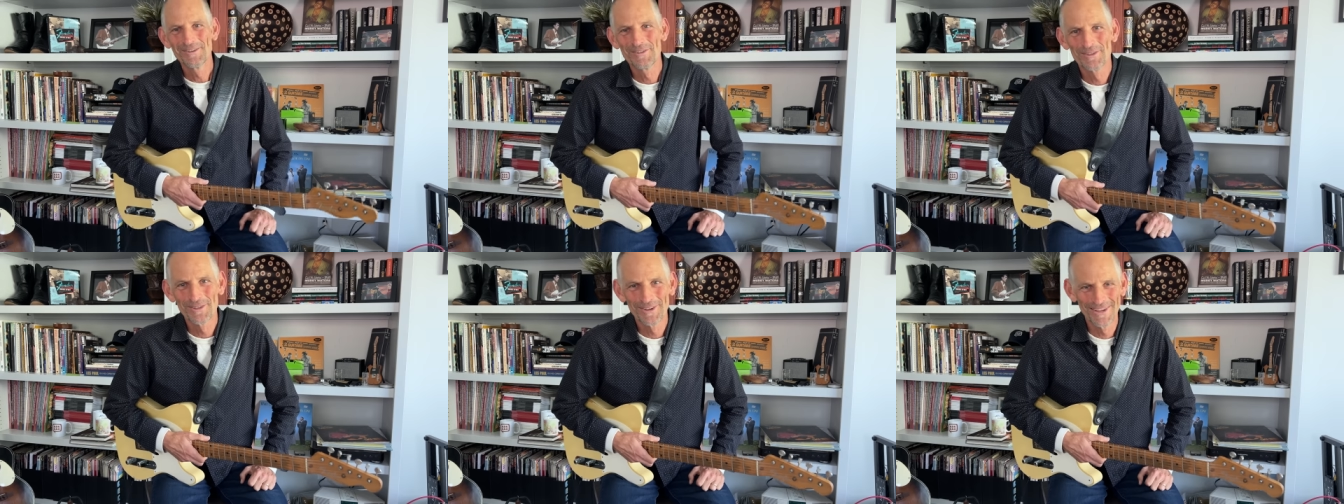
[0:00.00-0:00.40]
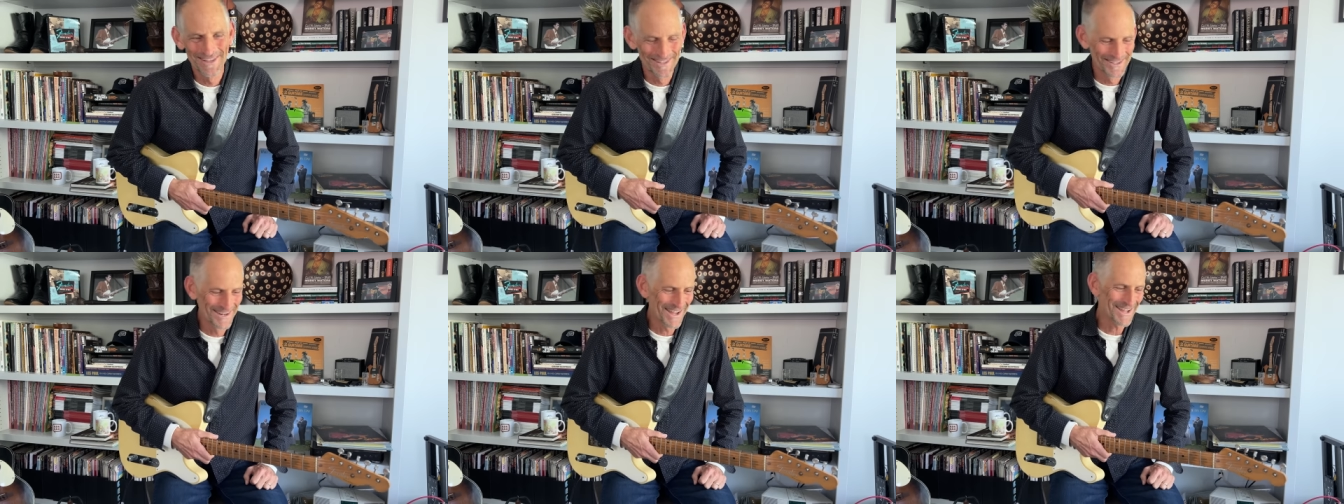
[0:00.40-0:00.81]
the,
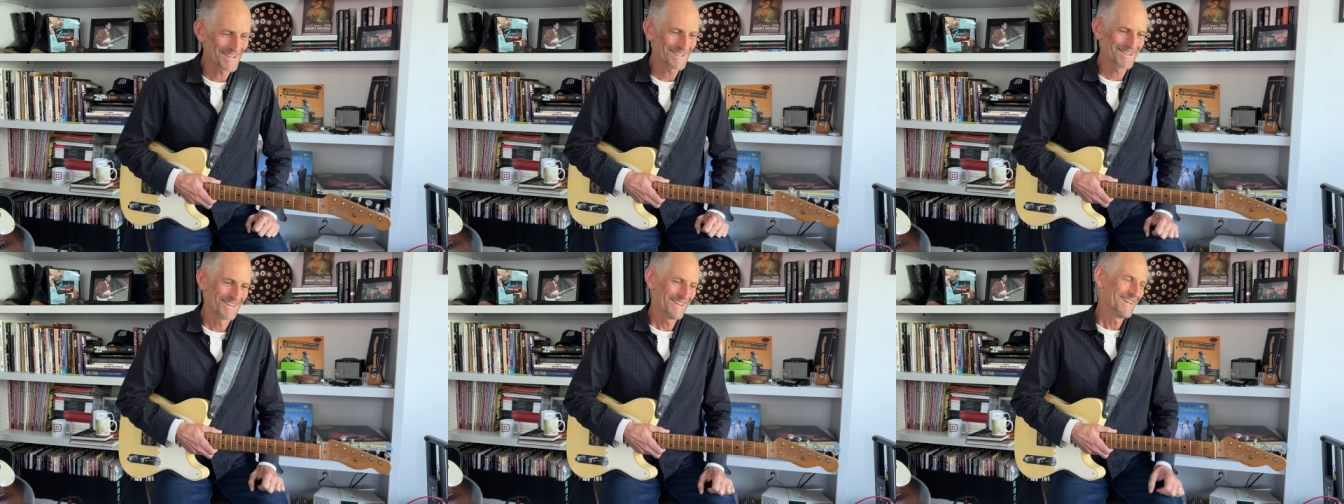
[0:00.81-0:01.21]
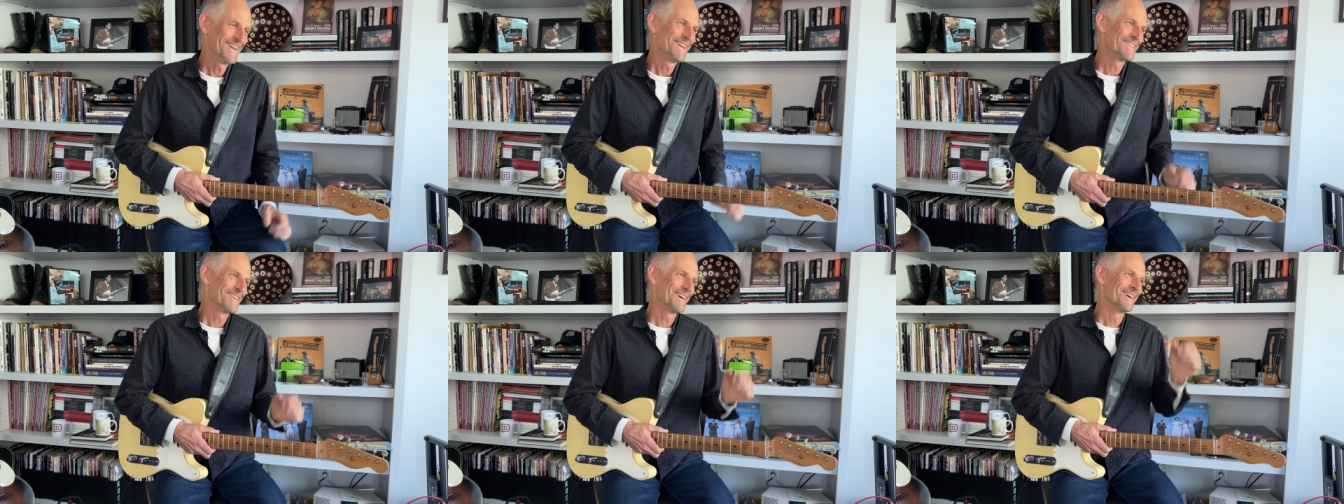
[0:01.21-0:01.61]
nut,
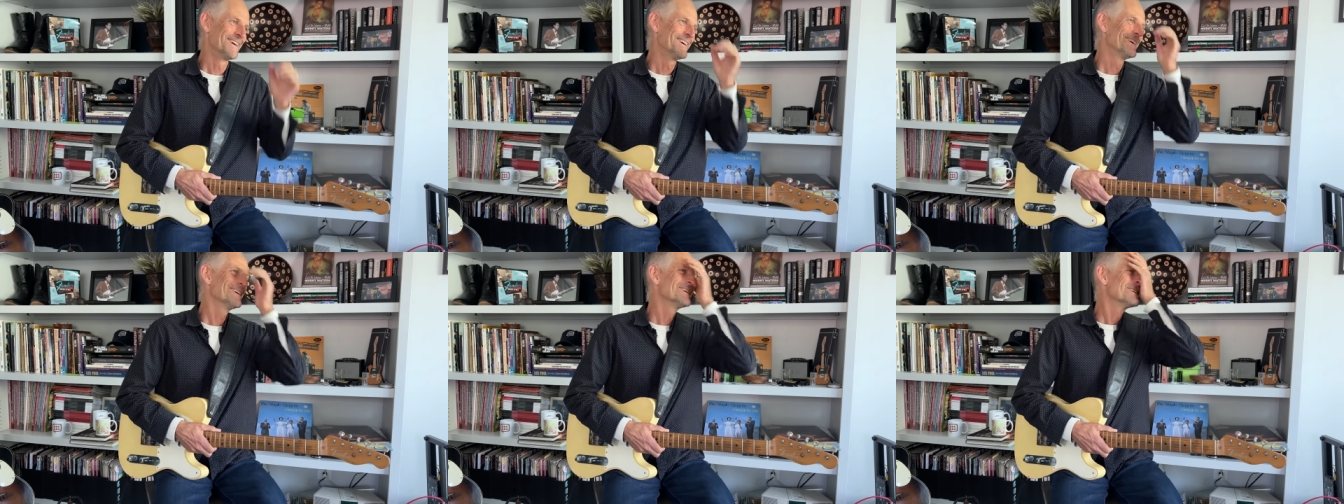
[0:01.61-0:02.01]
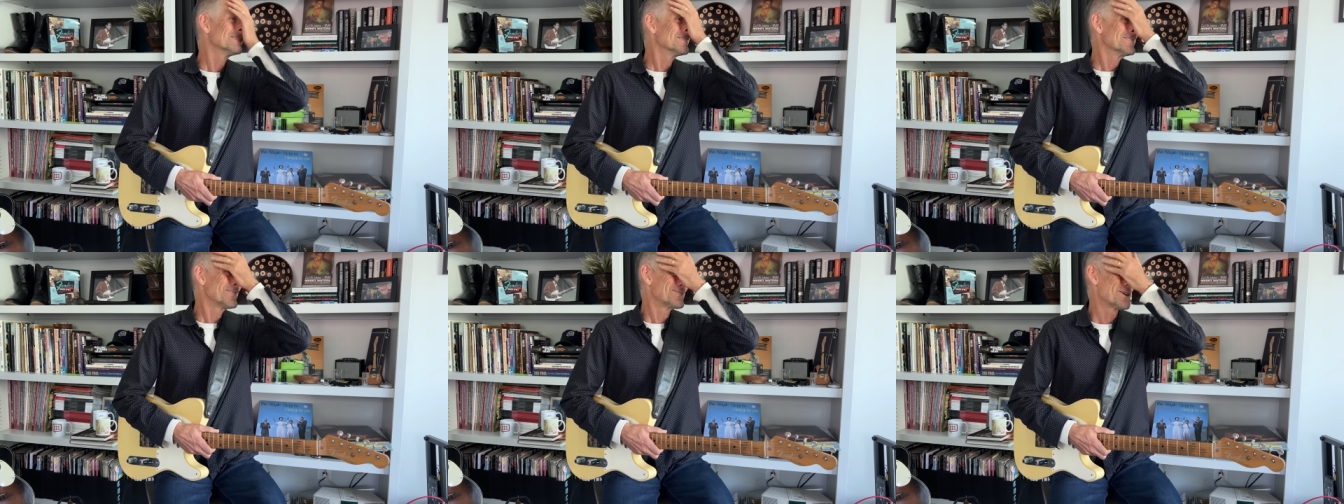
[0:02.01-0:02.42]
the
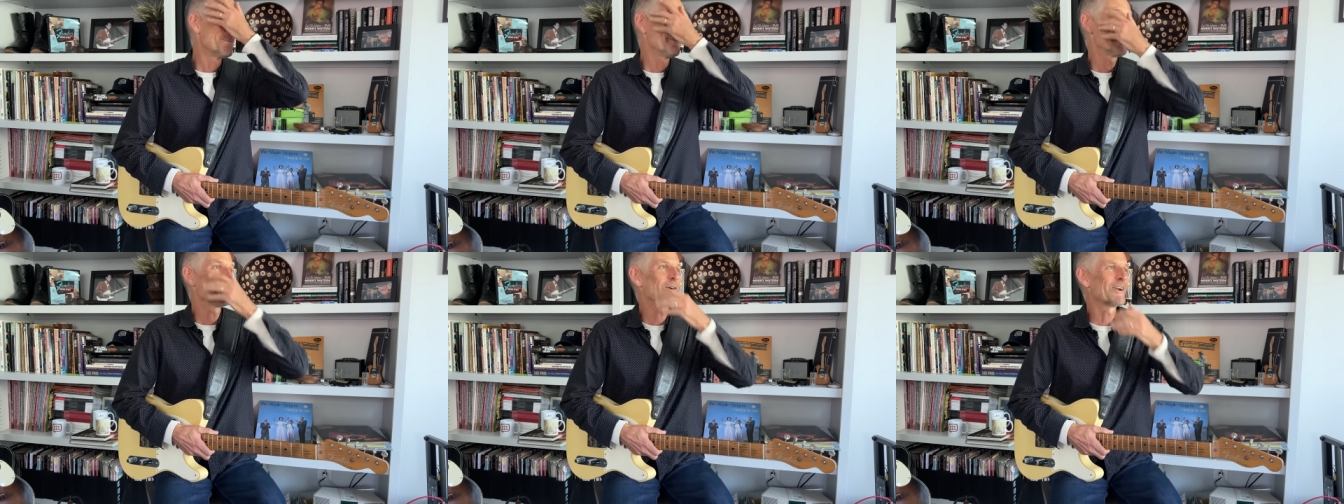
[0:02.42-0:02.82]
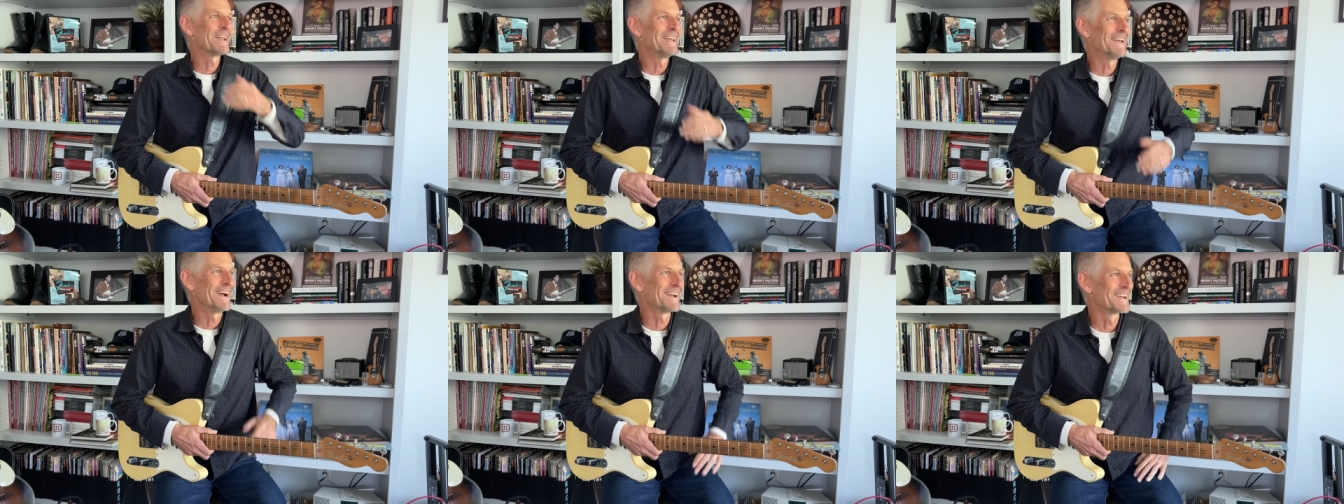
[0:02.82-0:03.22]

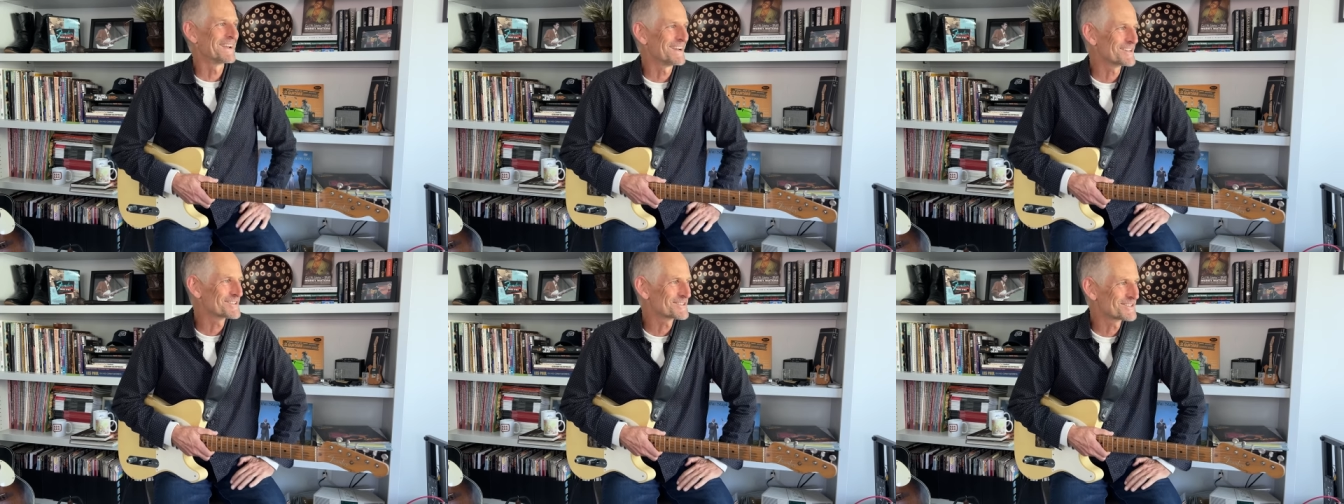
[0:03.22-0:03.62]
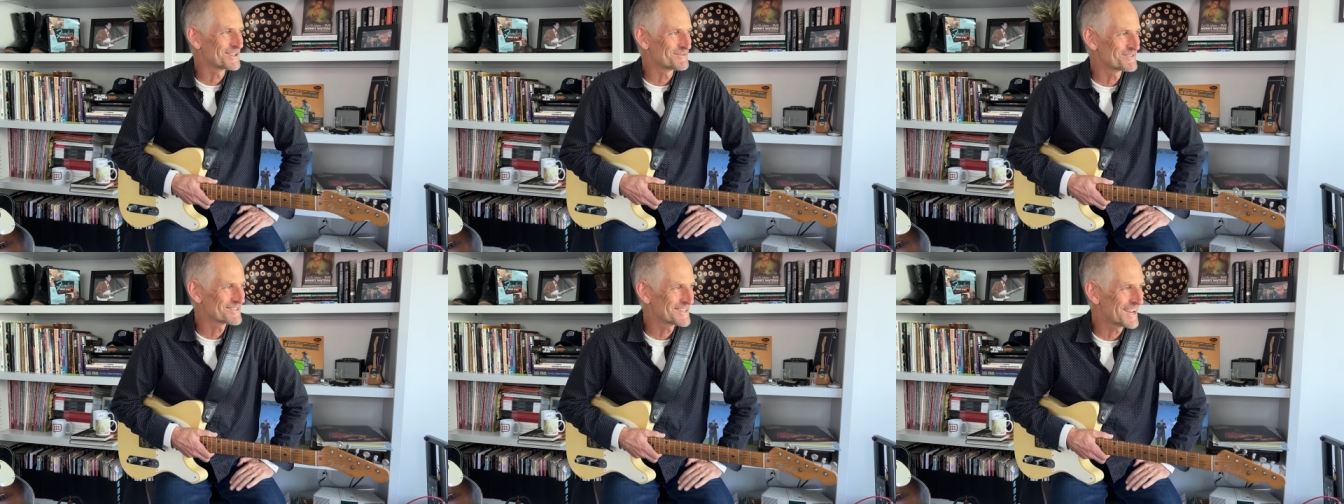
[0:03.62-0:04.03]
temerity, I guess, to
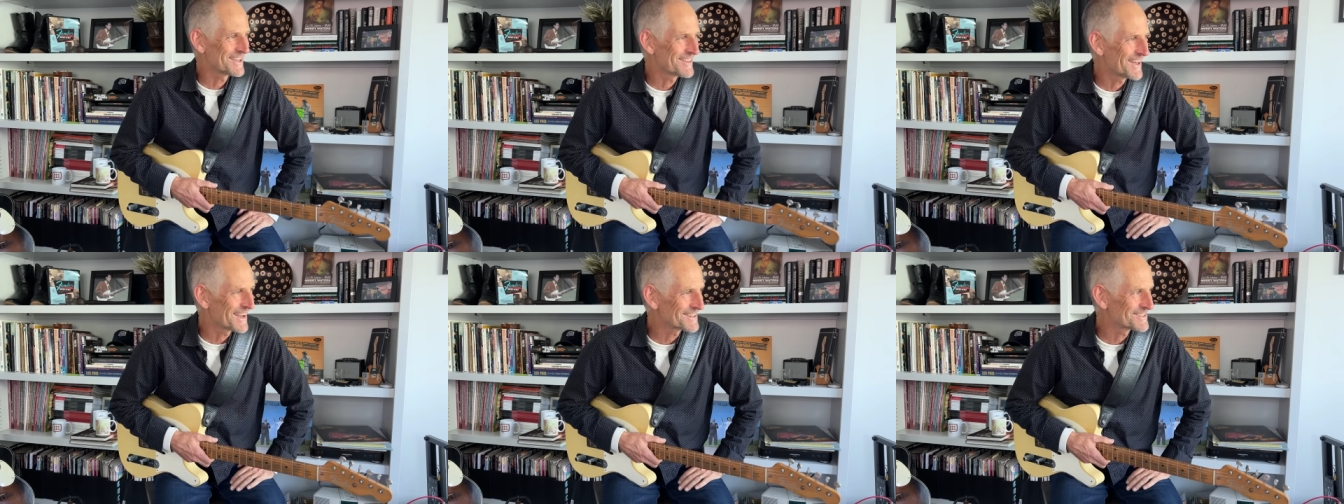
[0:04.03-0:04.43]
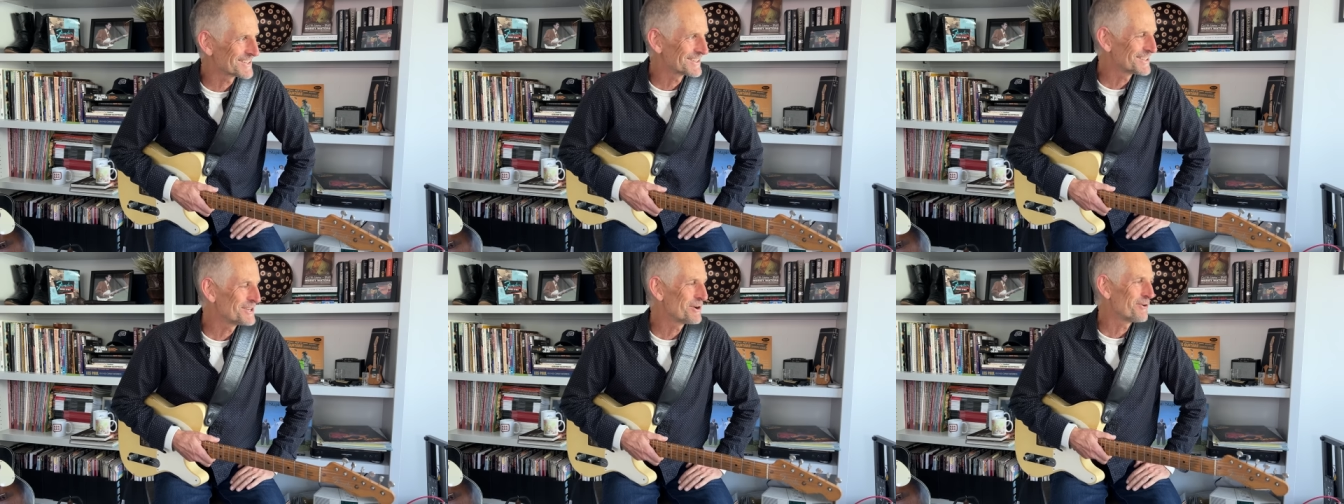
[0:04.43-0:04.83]
say that to
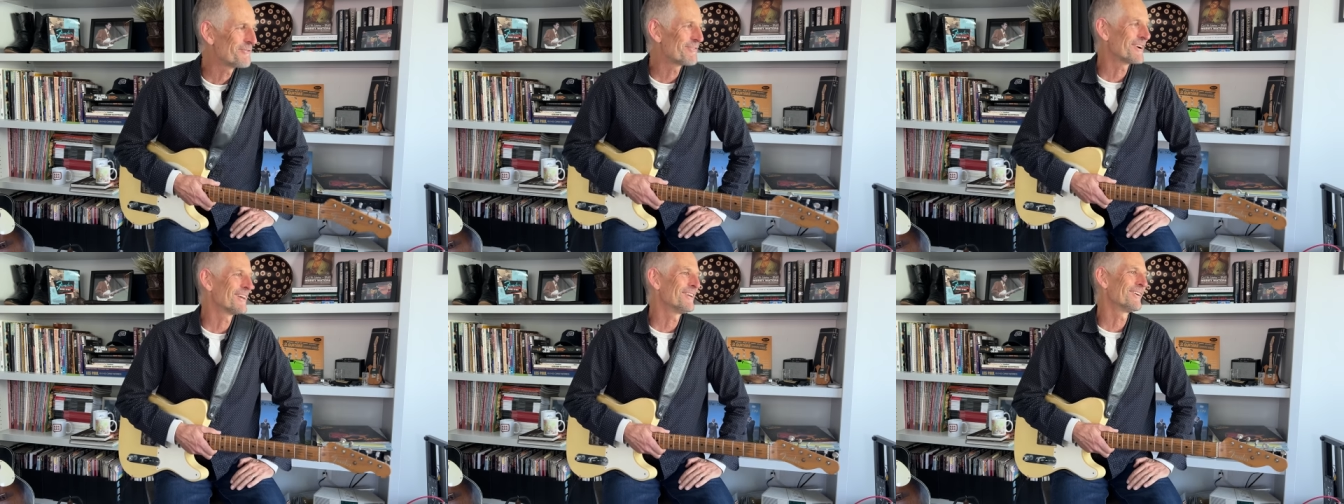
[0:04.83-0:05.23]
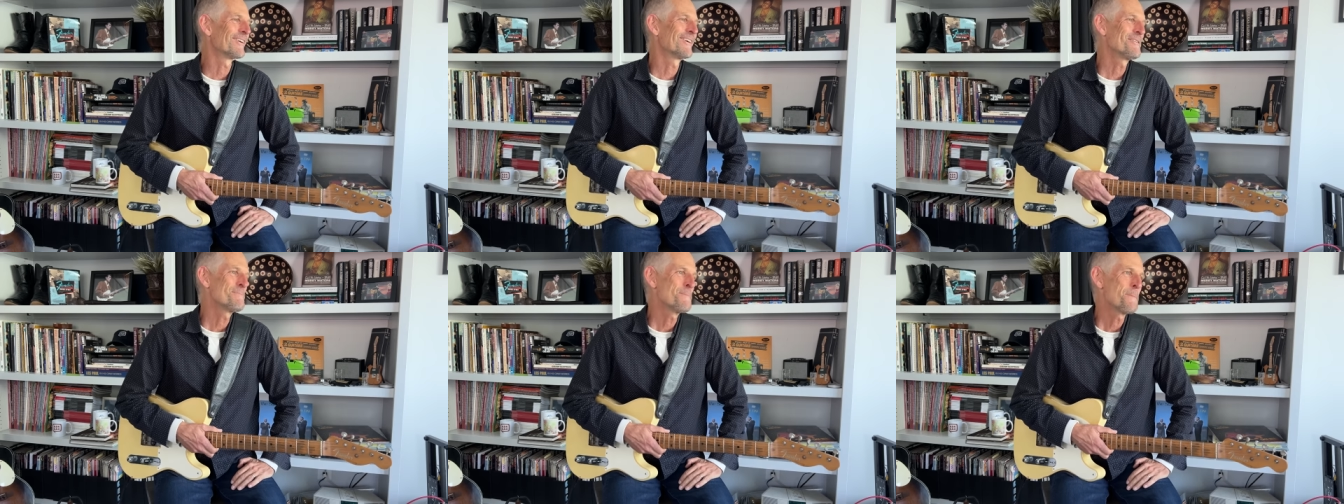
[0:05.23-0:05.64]
Leo Fender.